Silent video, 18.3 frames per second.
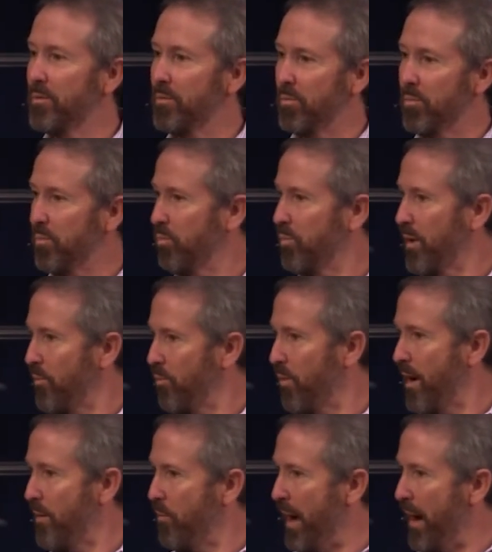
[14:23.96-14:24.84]

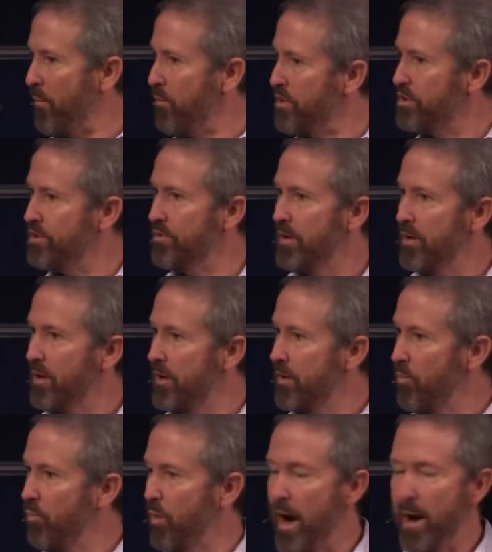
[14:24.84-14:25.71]
Why would you...
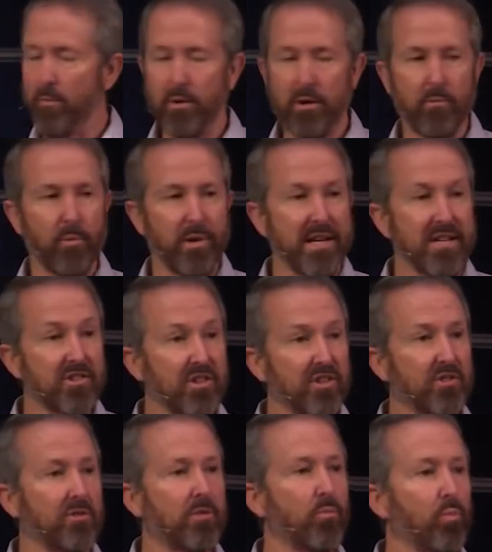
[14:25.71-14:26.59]
when he says,